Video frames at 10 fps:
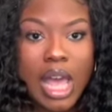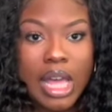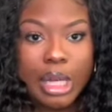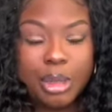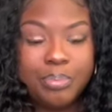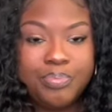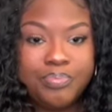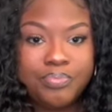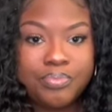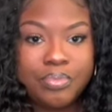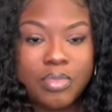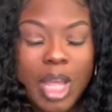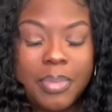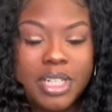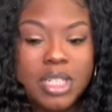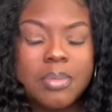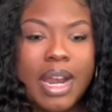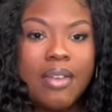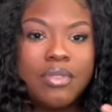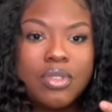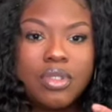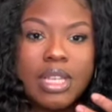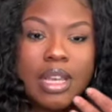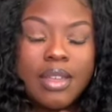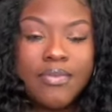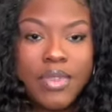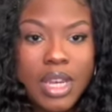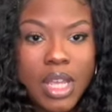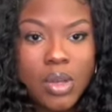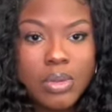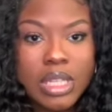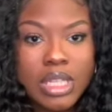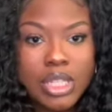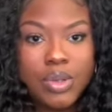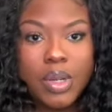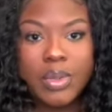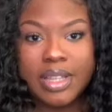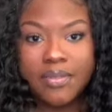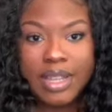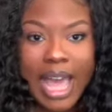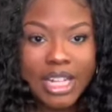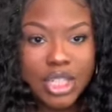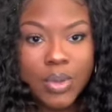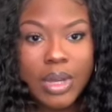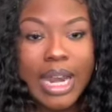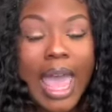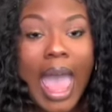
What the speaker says: not pictures, but I've taken videos in this unit with the flash on.